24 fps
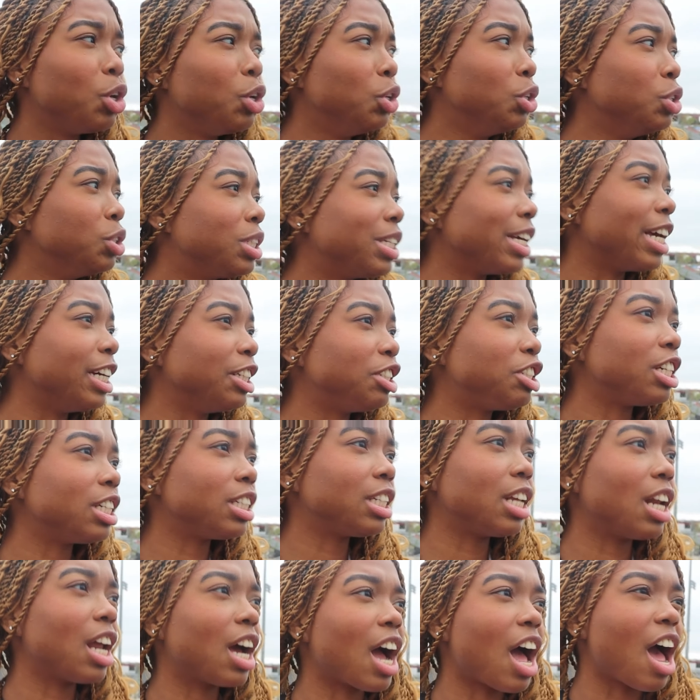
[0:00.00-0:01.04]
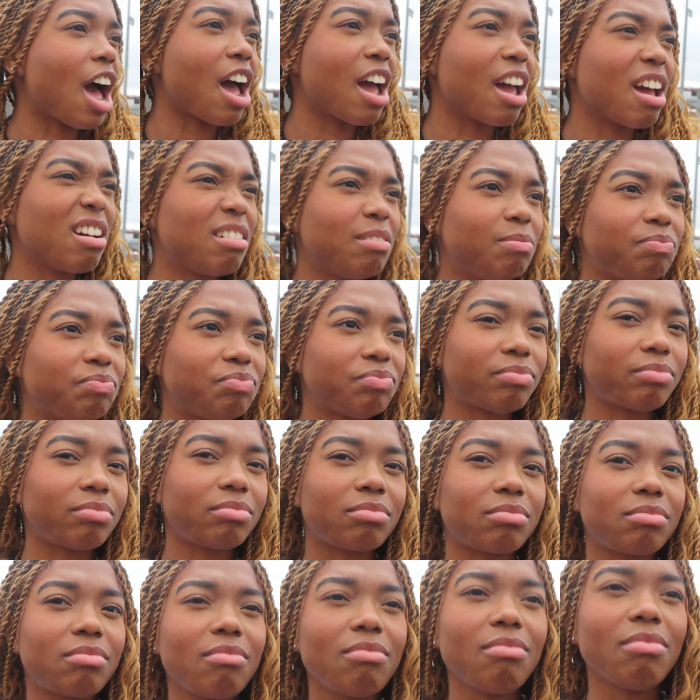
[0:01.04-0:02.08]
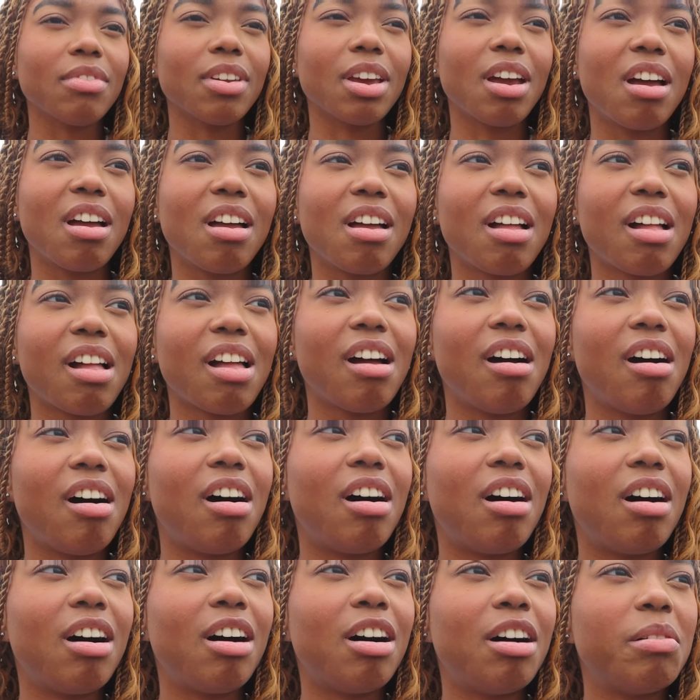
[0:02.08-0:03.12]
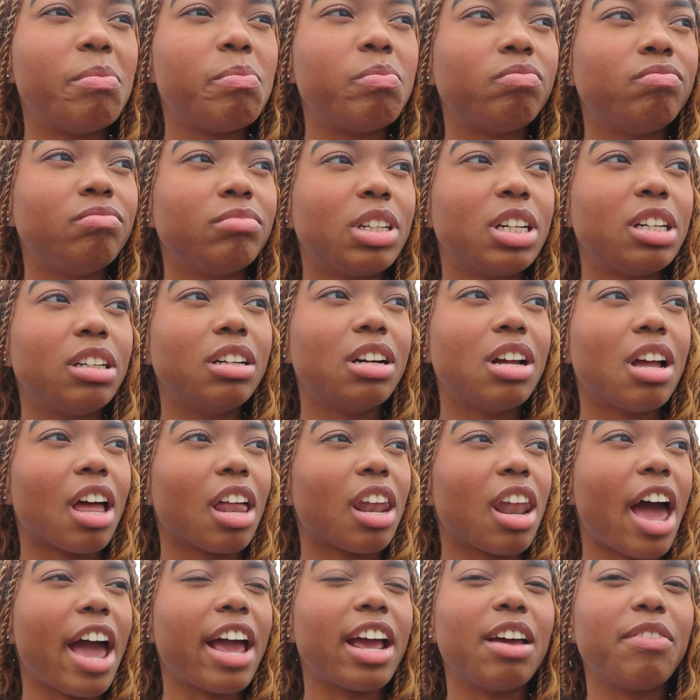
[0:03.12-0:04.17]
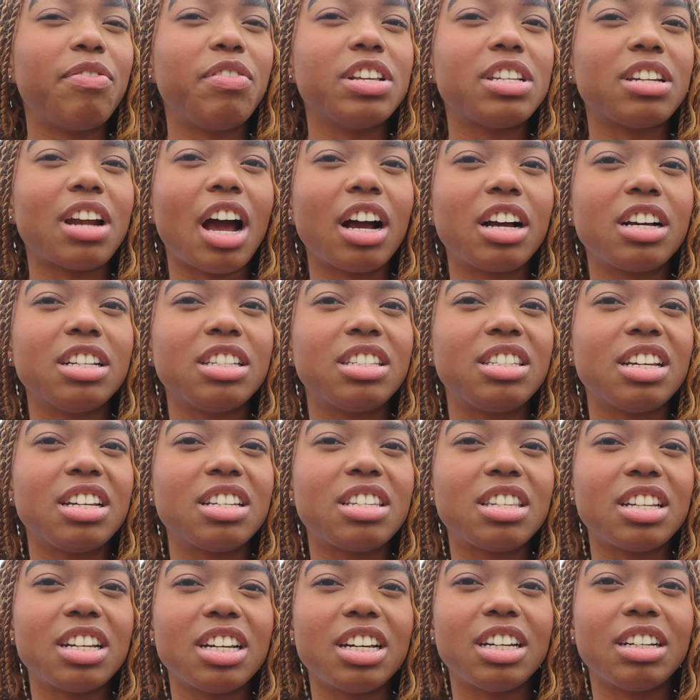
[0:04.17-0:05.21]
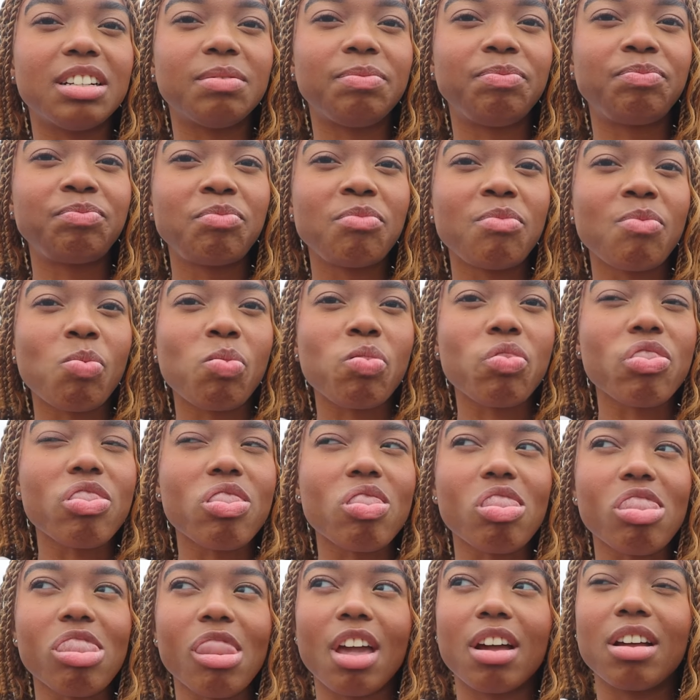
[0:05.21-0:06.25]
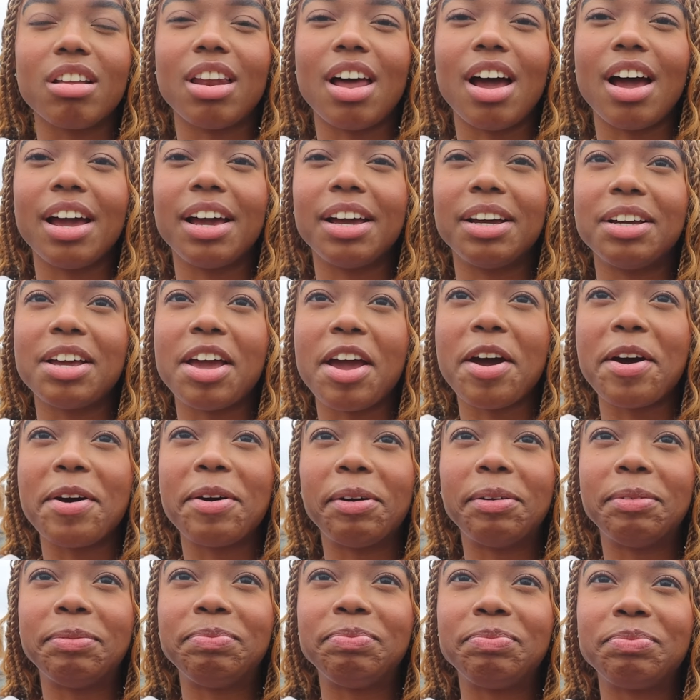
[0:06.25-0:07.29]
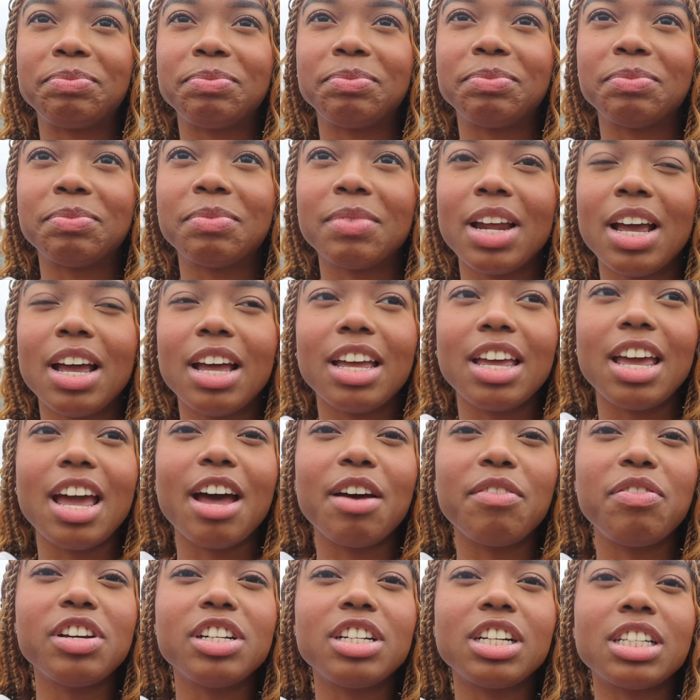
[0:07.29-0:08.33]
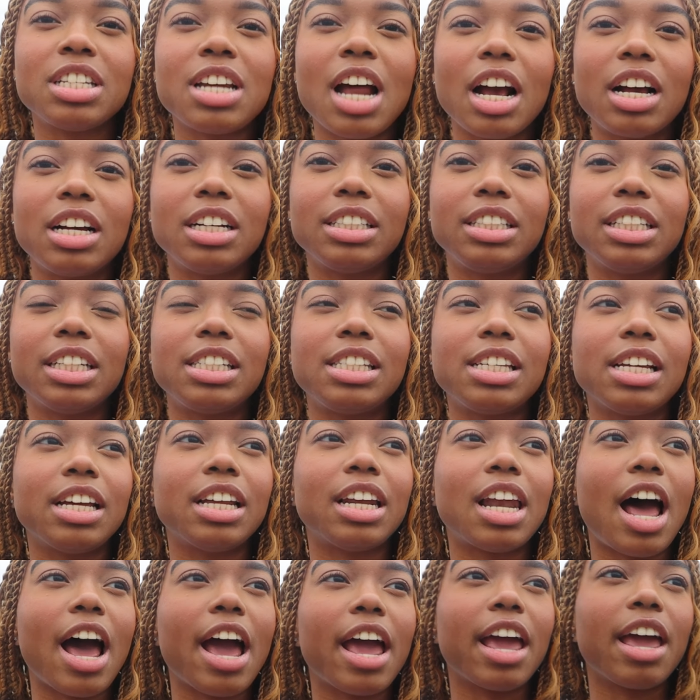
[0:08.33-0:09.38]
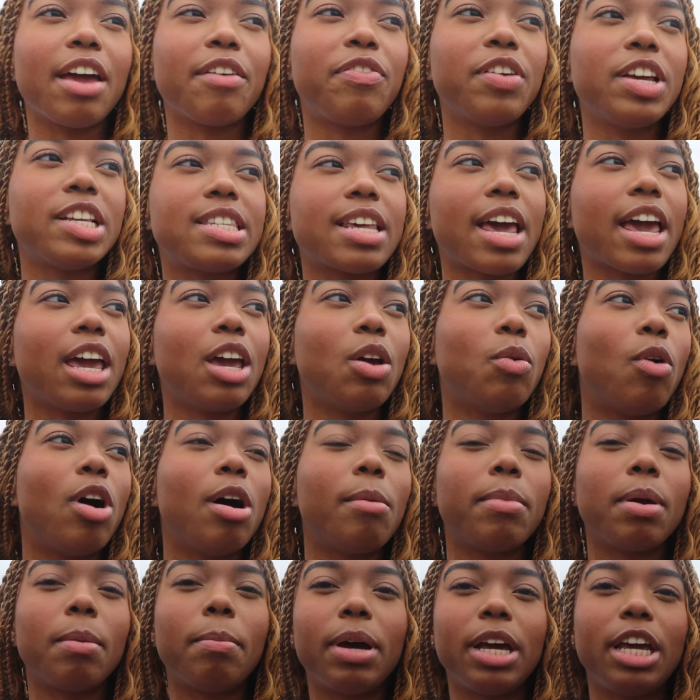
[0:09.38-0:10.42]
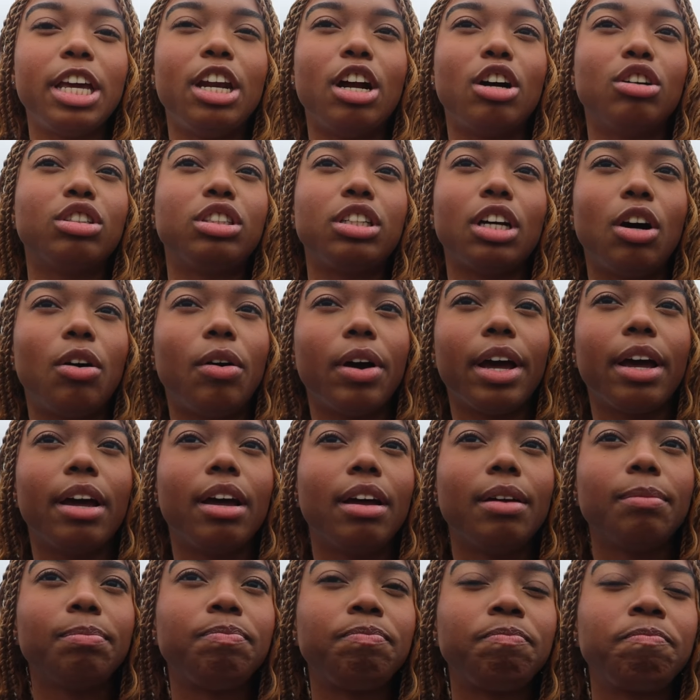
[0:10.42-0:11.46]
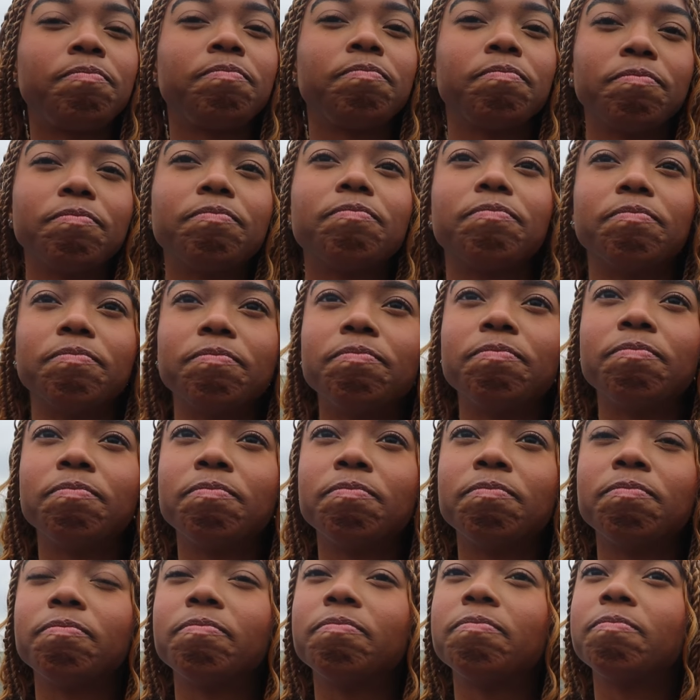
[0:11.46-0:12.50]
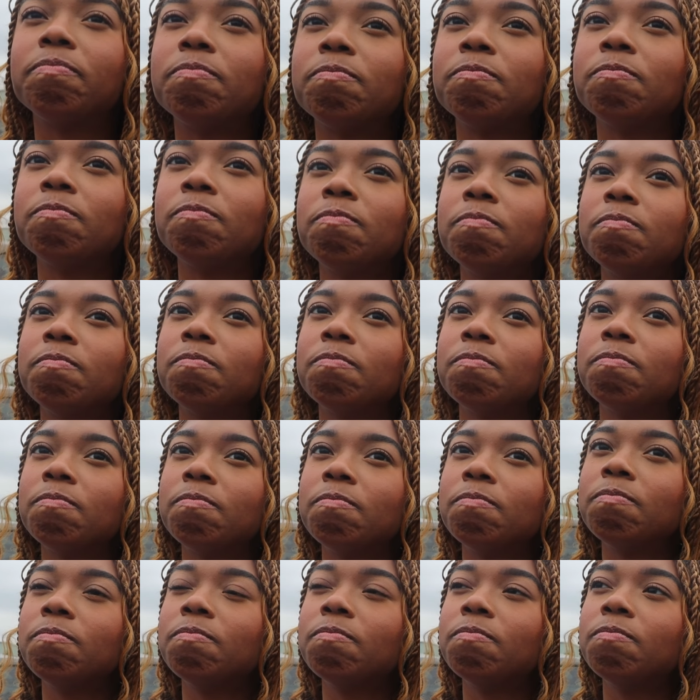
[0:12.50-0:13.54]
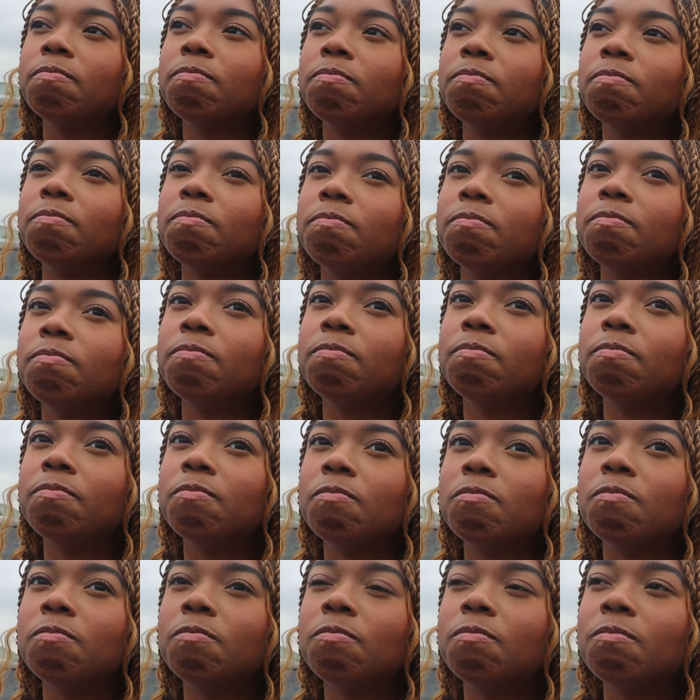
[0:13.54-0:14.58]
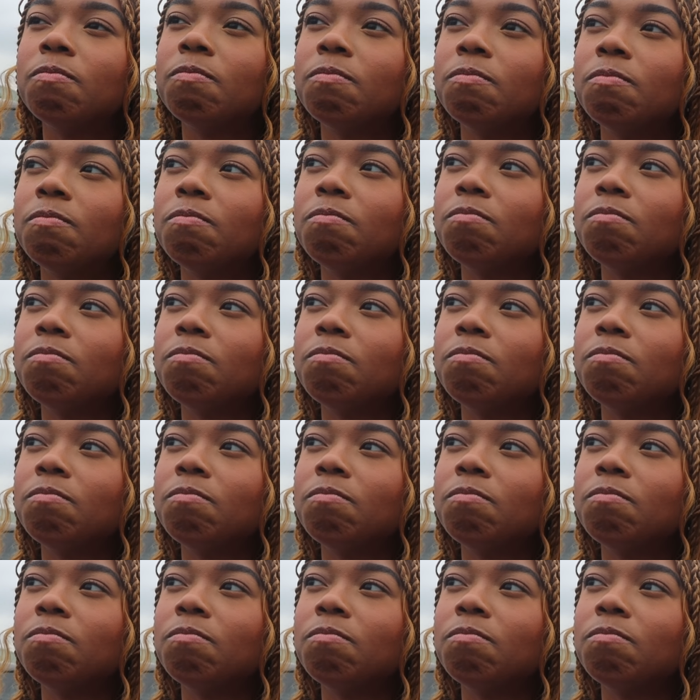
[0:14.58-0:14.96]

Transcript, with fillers: Lose interest in a guy? Yeah. Um, like if he's not consistent. Like yeah. Texting you and stuff. Yeah, if he's just not consistent. Like if he say he want me but he don't show it. Okay. Last question. Would you rather be cellmates with Diddy or R. Kelly?